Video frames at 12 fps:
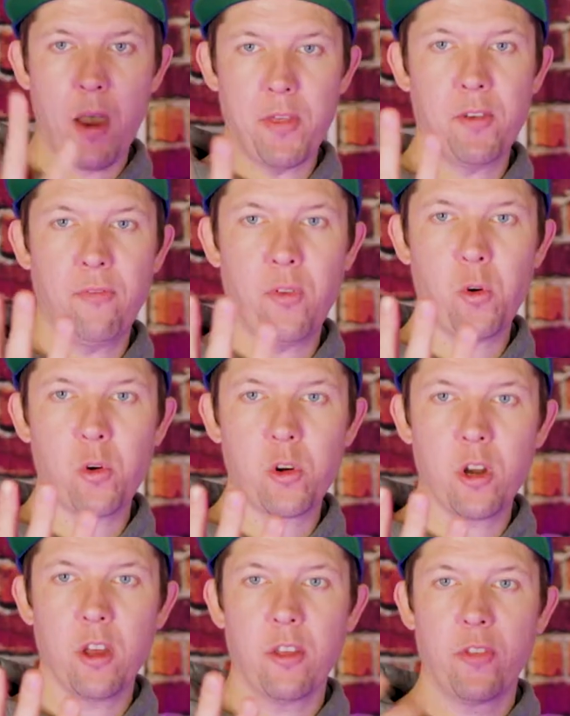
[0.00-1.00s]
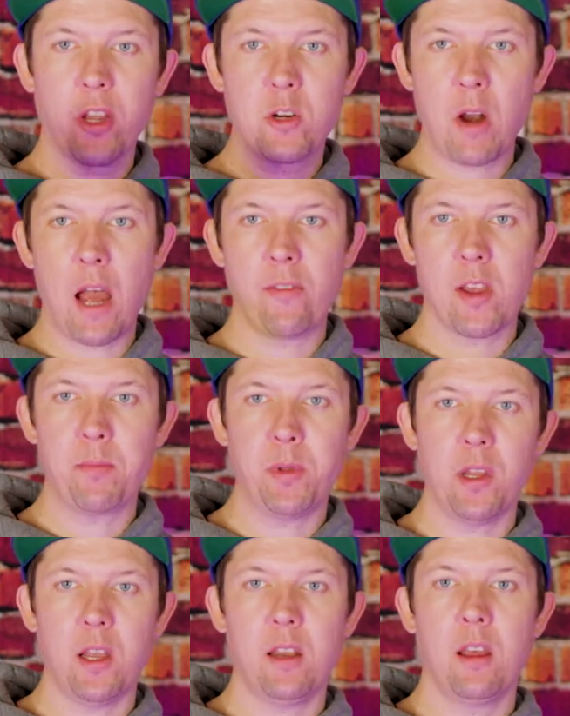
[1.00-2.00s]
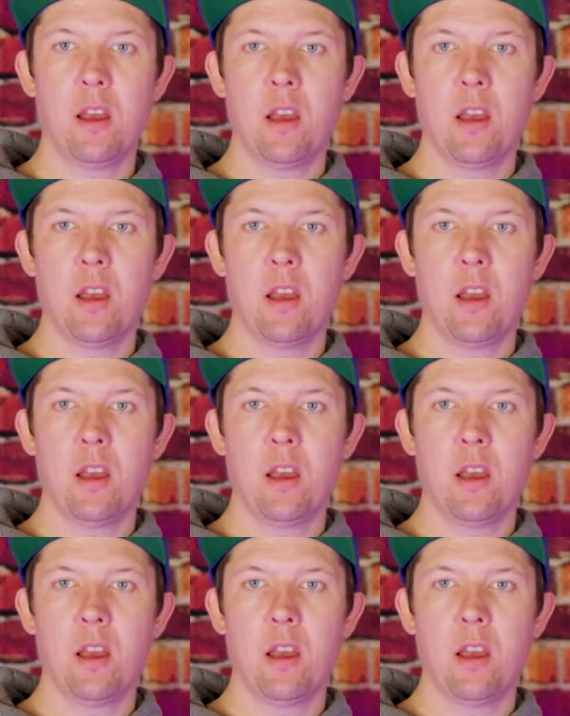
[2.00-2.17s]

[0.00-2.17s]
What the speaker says: Method 4, the gravity bleed.